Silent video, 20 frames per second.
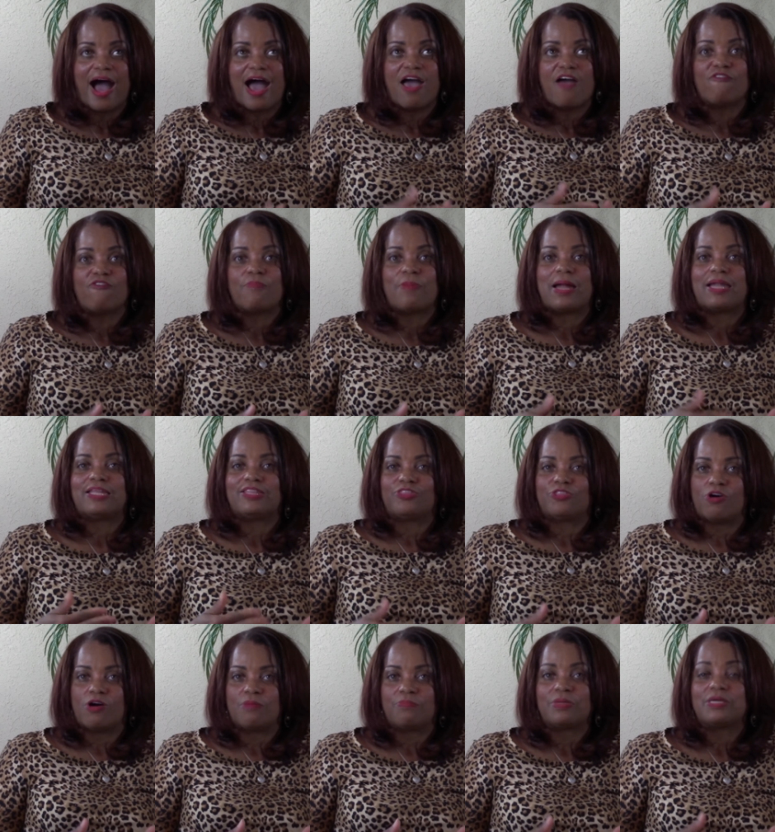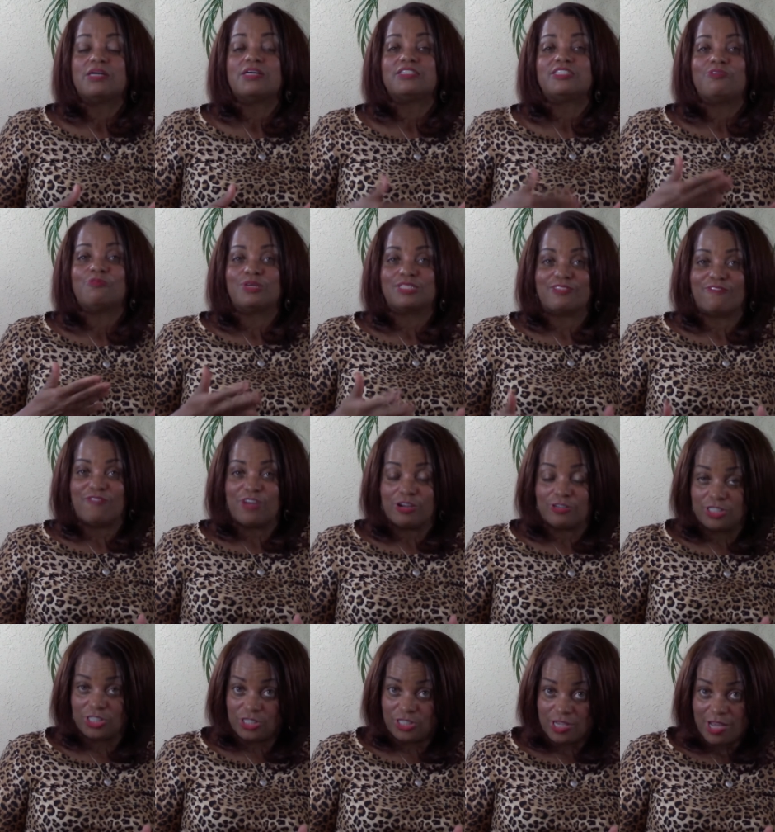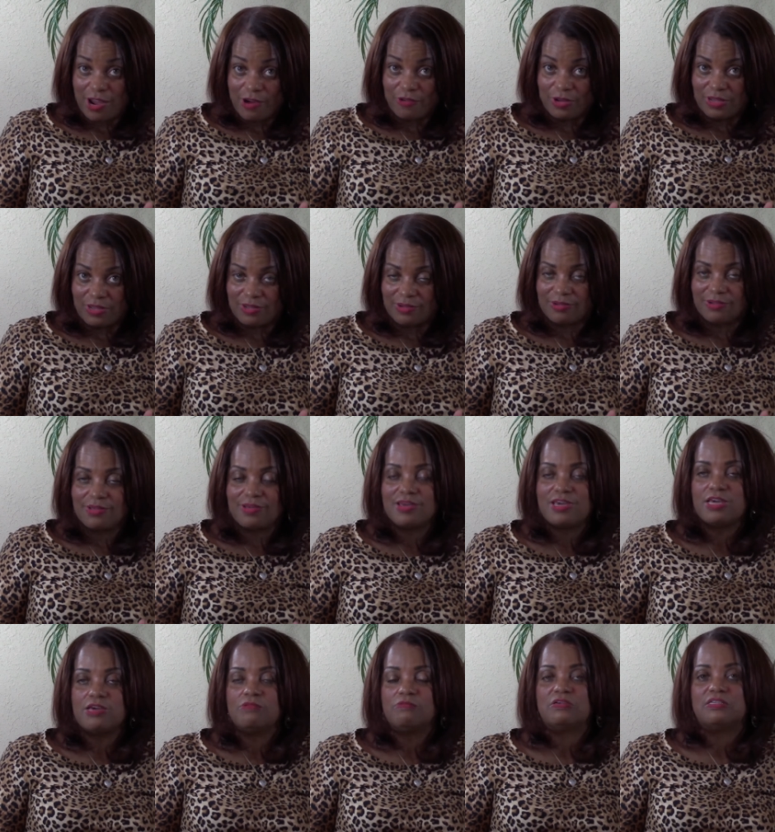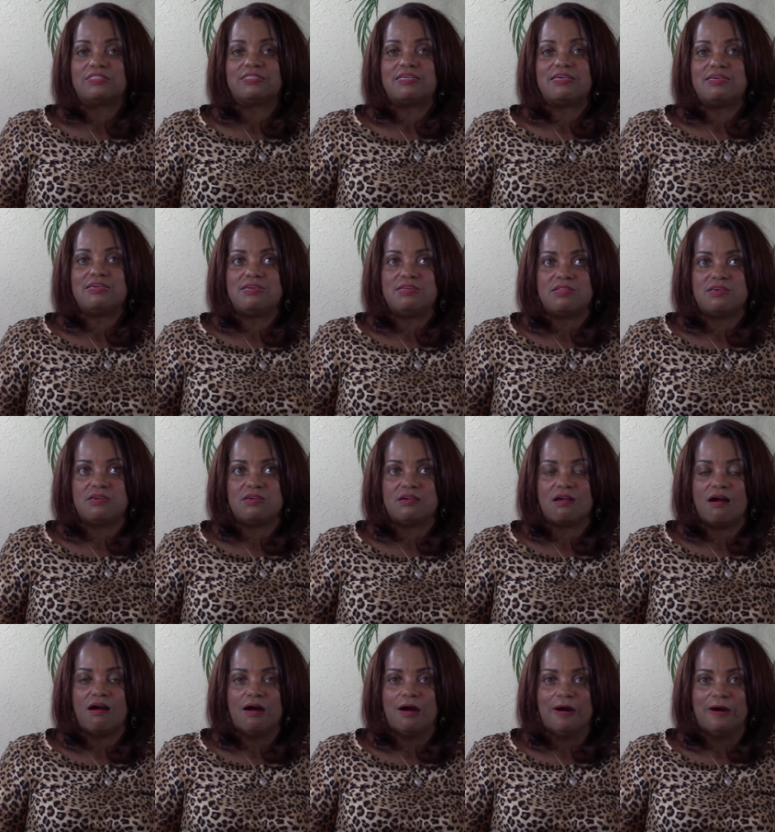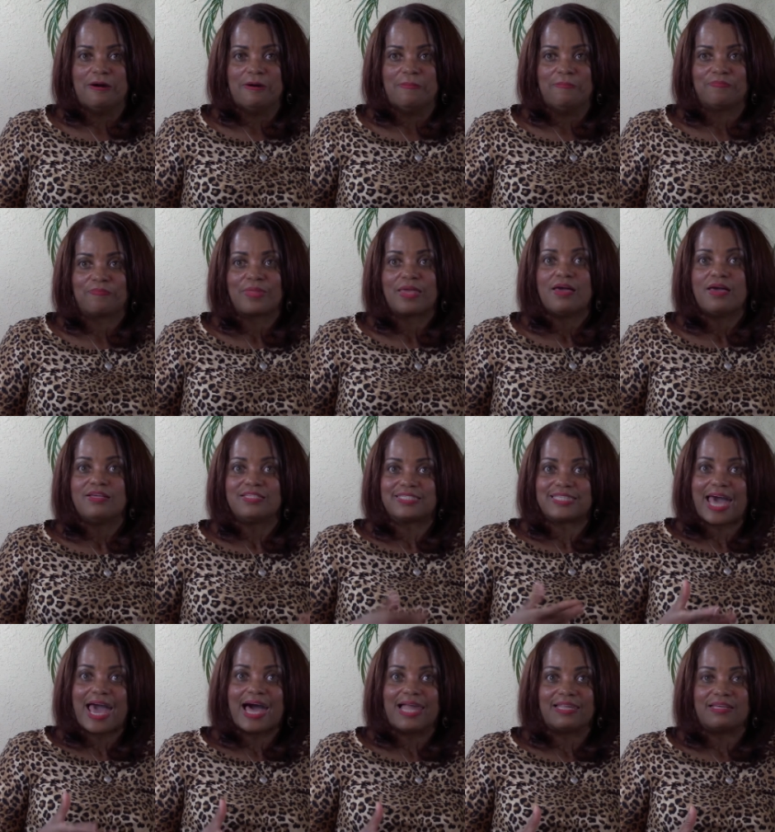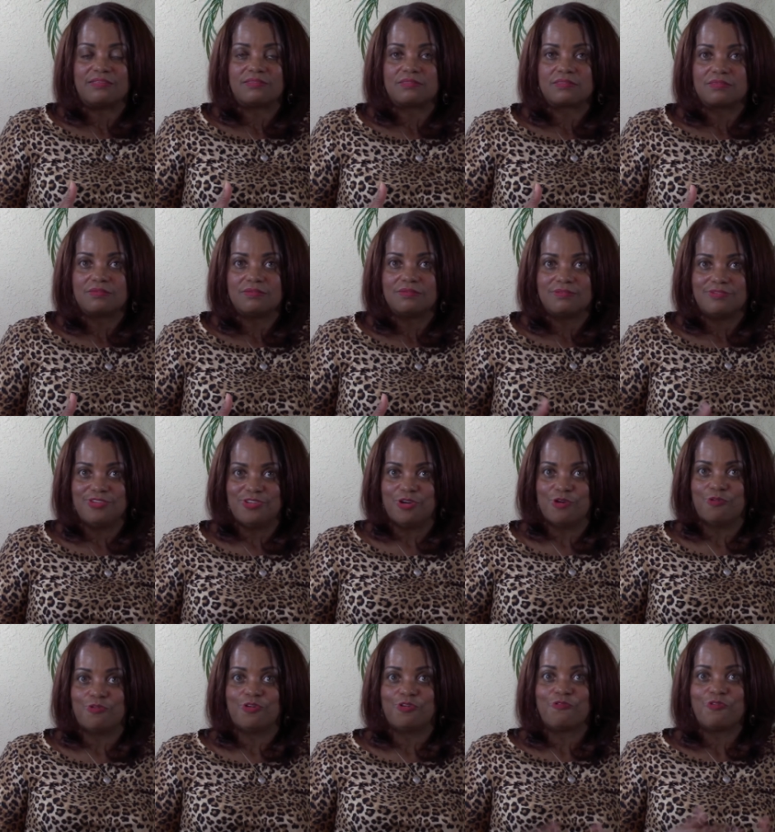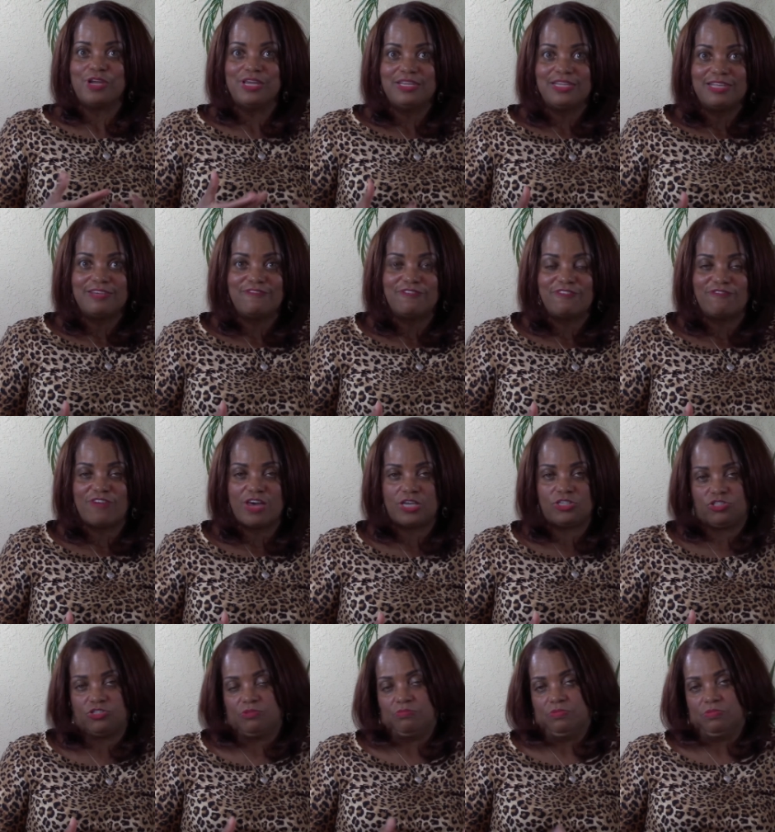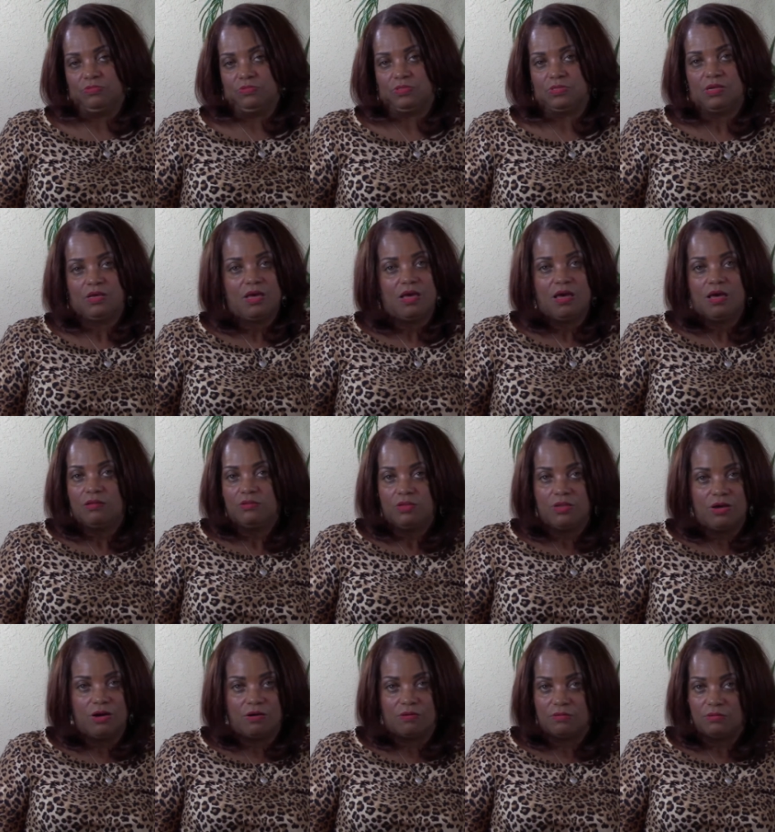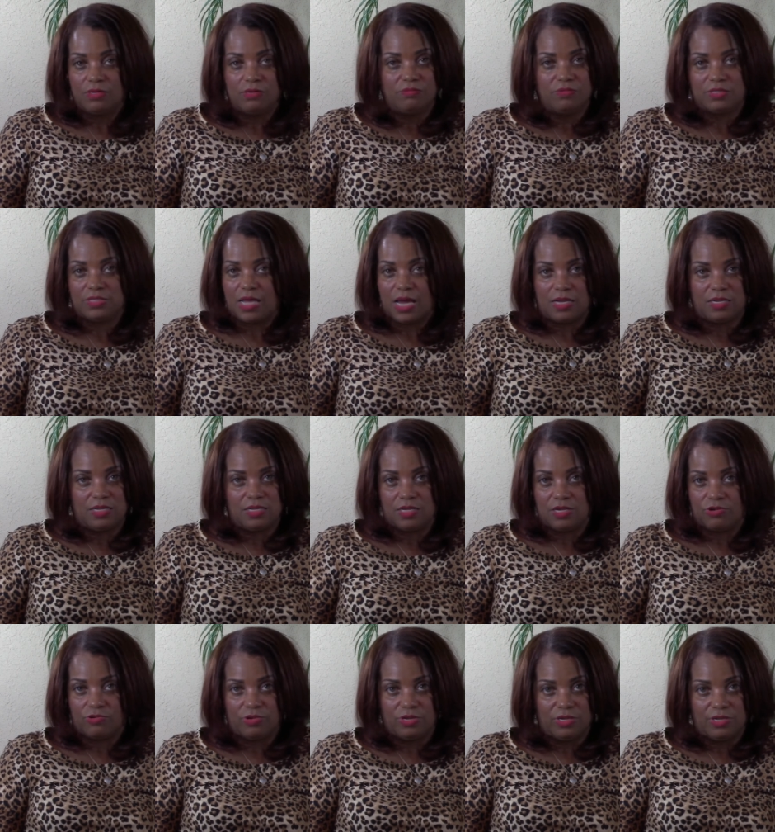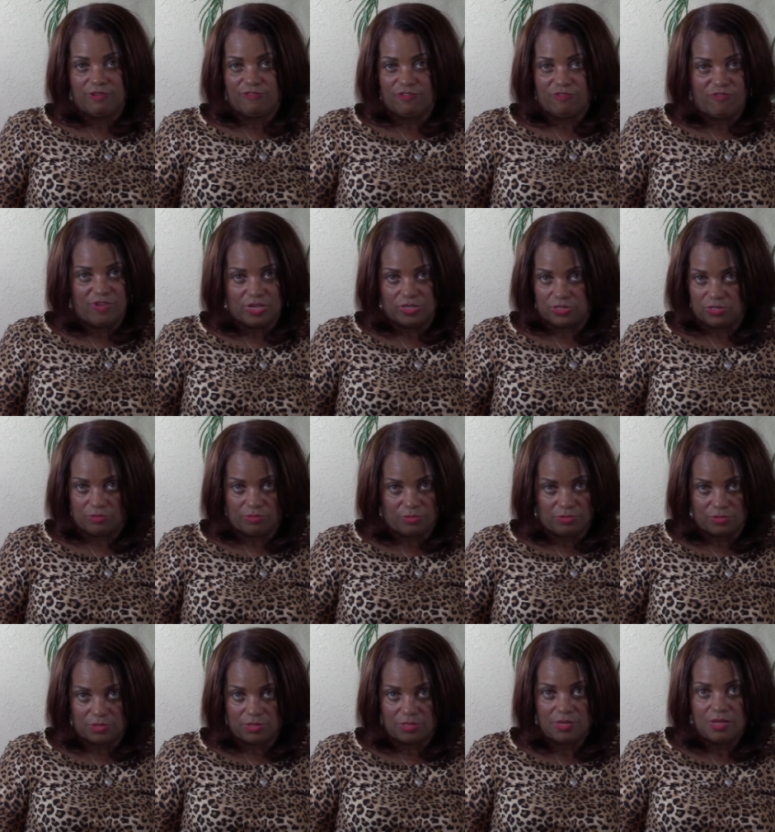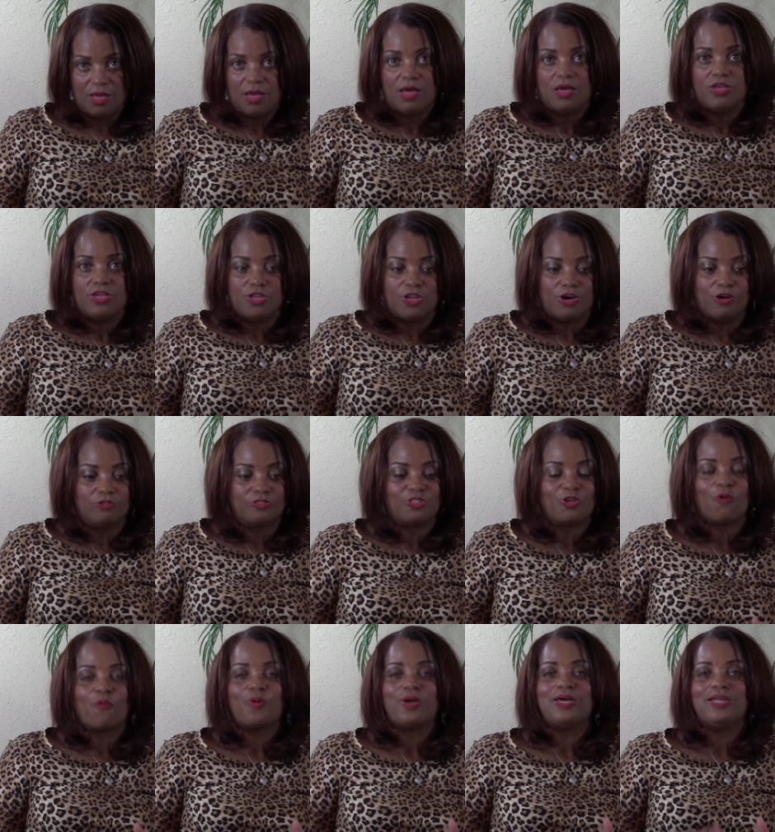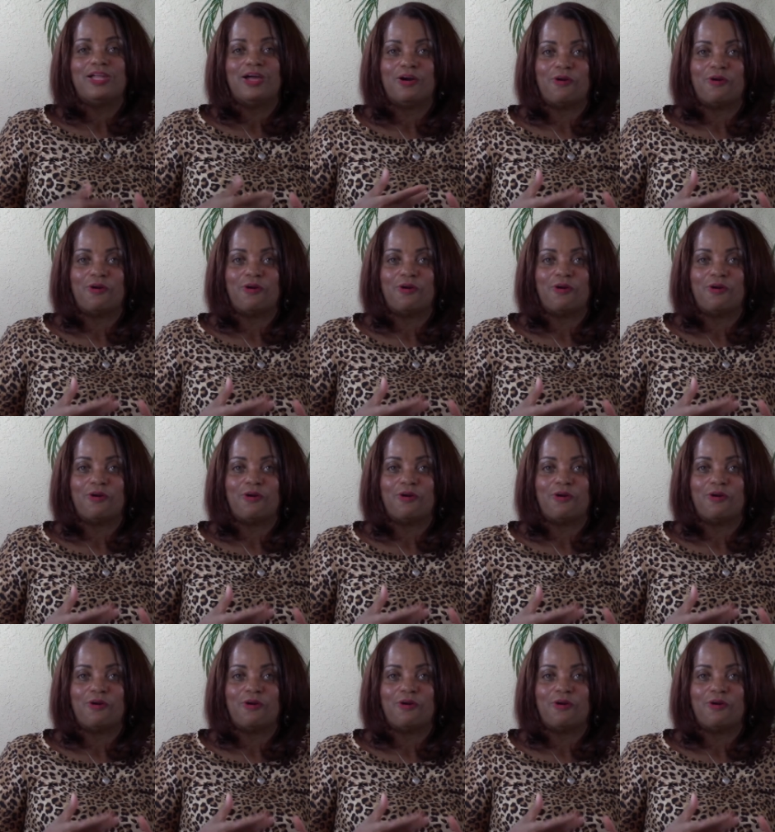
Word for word: everybody thought because he was a vegetarian, he was eating um, salads, you know, green leafy vegetables. No, he was not eating green leafy vegetables. You know, so we,